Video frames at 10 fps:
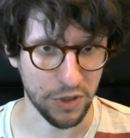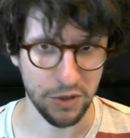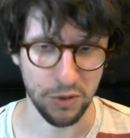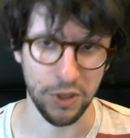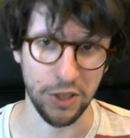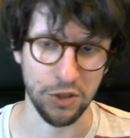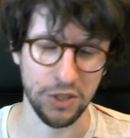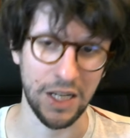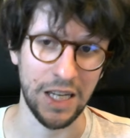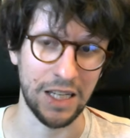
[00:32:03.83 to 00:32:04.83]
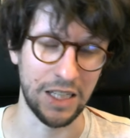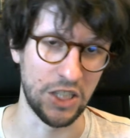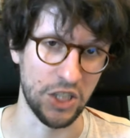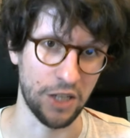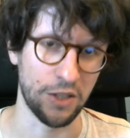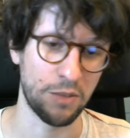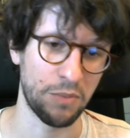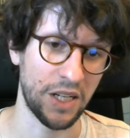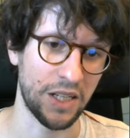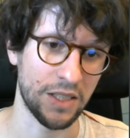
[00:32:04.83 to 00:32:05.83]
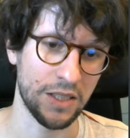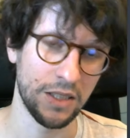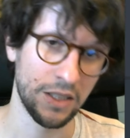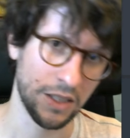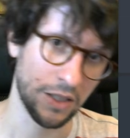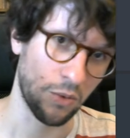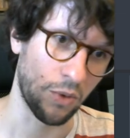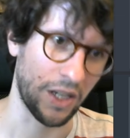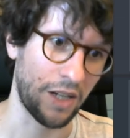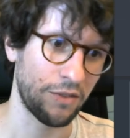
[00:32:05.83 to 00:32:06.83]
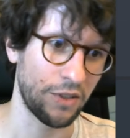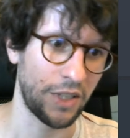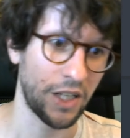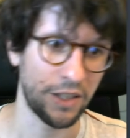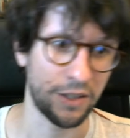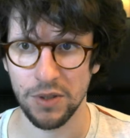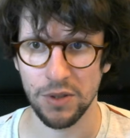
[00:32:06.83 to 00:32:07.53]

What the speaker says: So they just take each other's place one after the other.